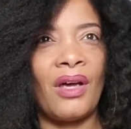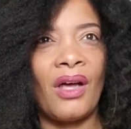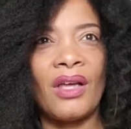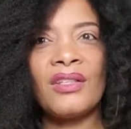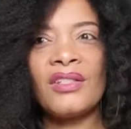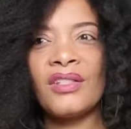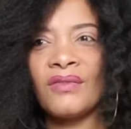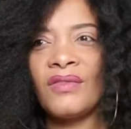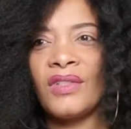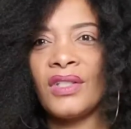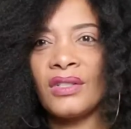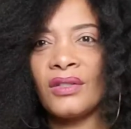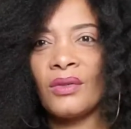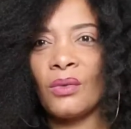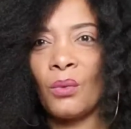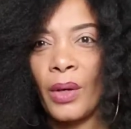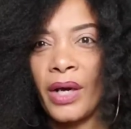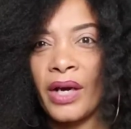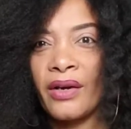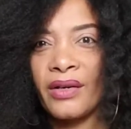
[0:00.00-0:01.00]
because of
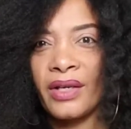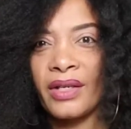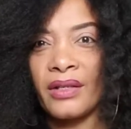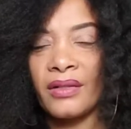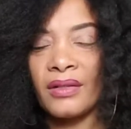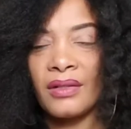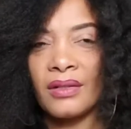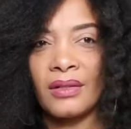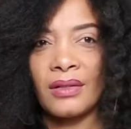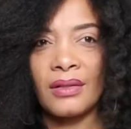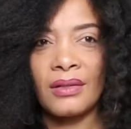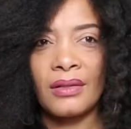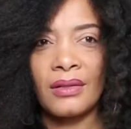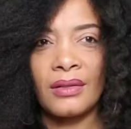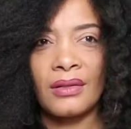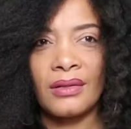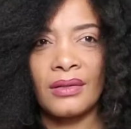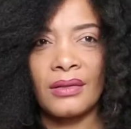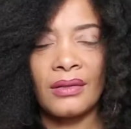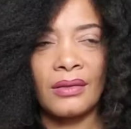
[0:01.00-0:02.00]
this
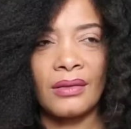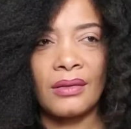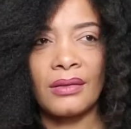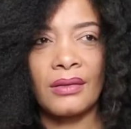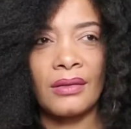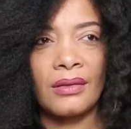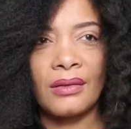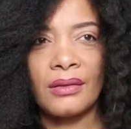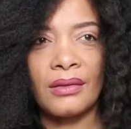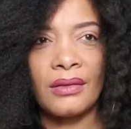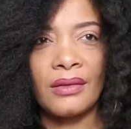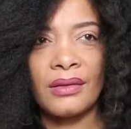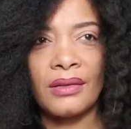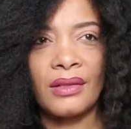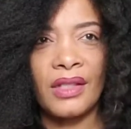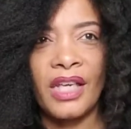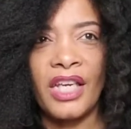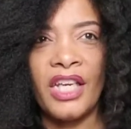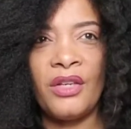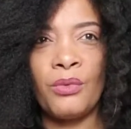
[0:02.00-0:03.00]
awareness,
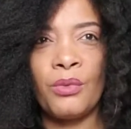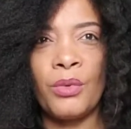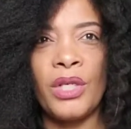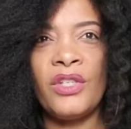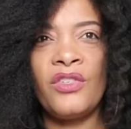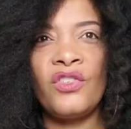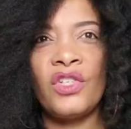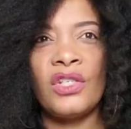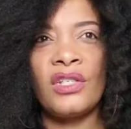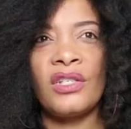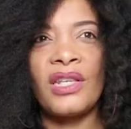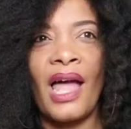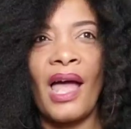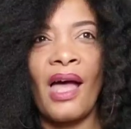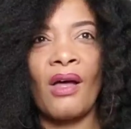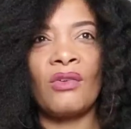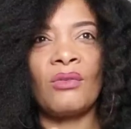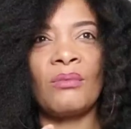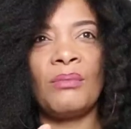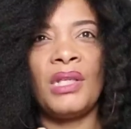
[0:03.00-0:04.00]
he
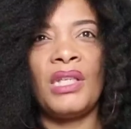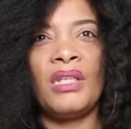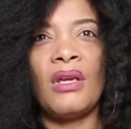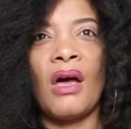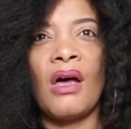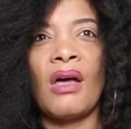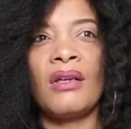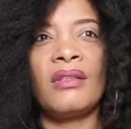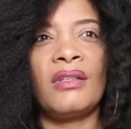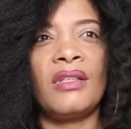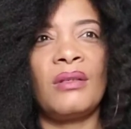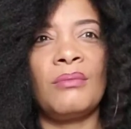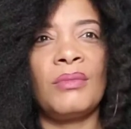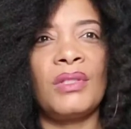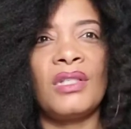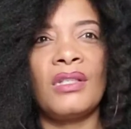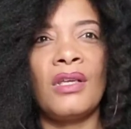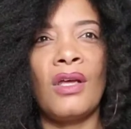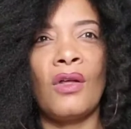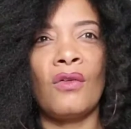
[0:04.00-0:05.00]
reaches out
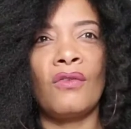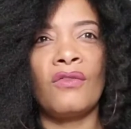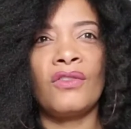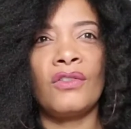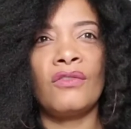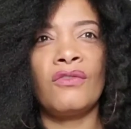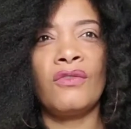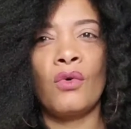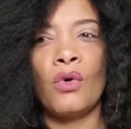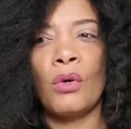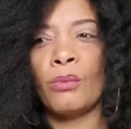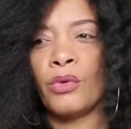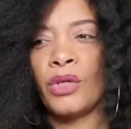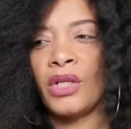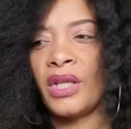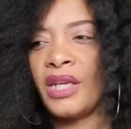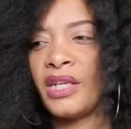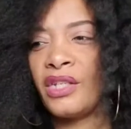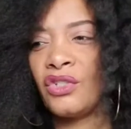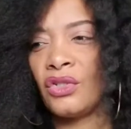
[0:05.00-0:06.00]
beyond himself to
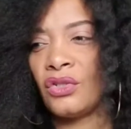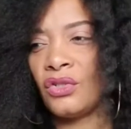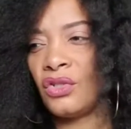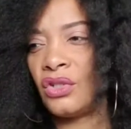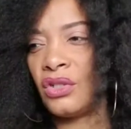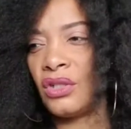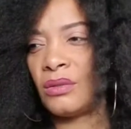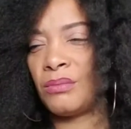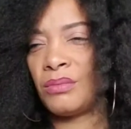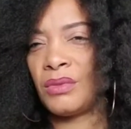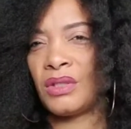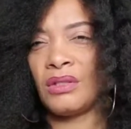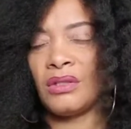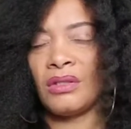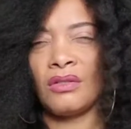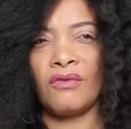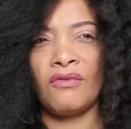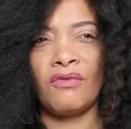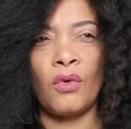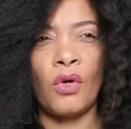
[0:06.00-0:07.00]
form
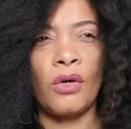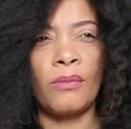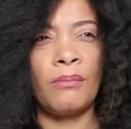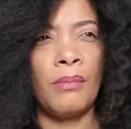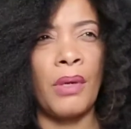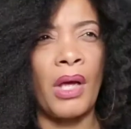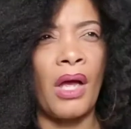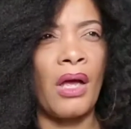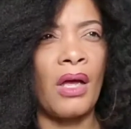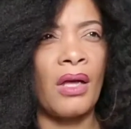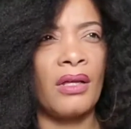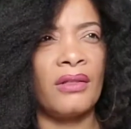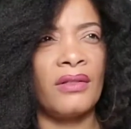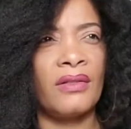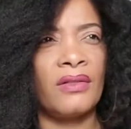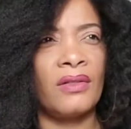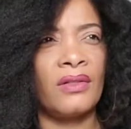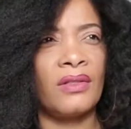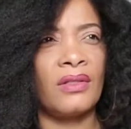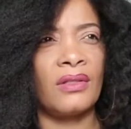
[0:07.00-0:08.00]
relationships and to form
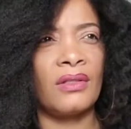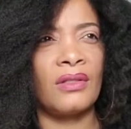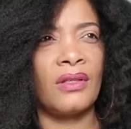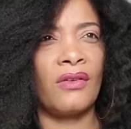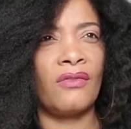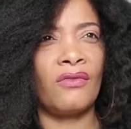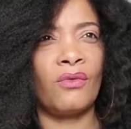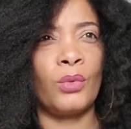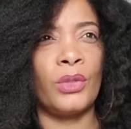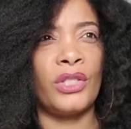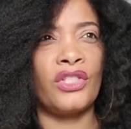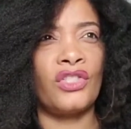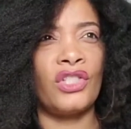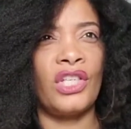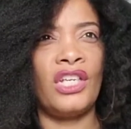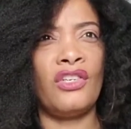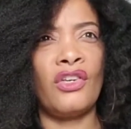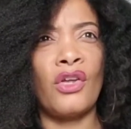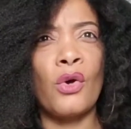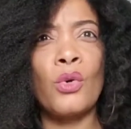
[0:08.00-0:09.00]
bonds of
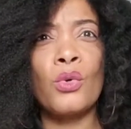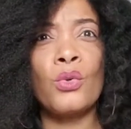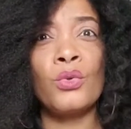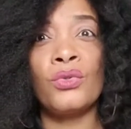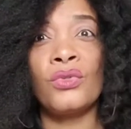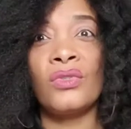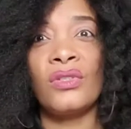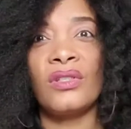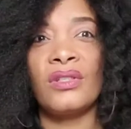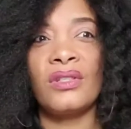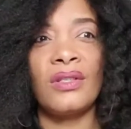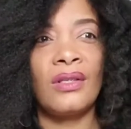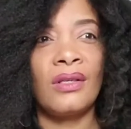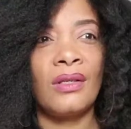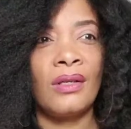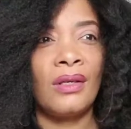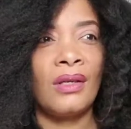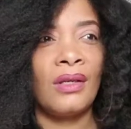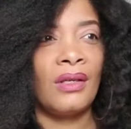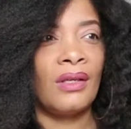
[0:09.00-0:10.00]
which he
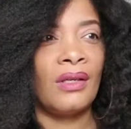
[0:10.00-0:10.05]
knows,